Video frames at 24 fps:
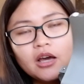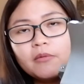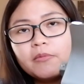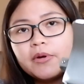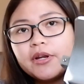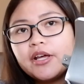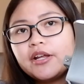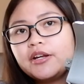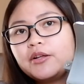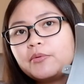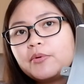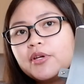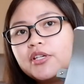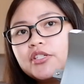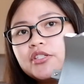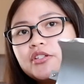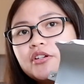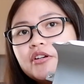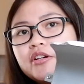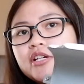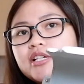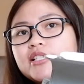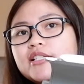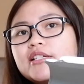But anyways,
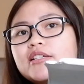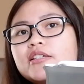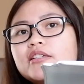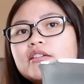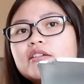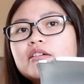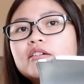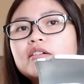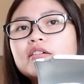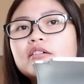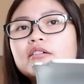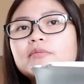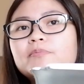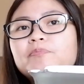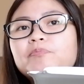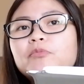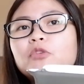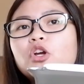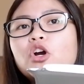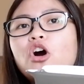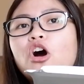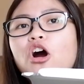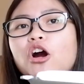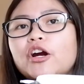there is a
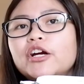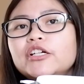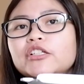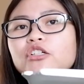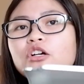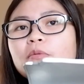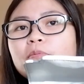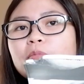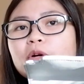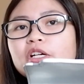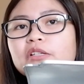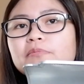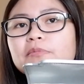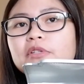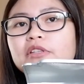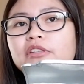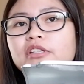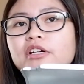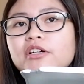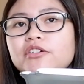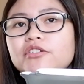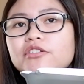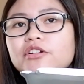card compartment there.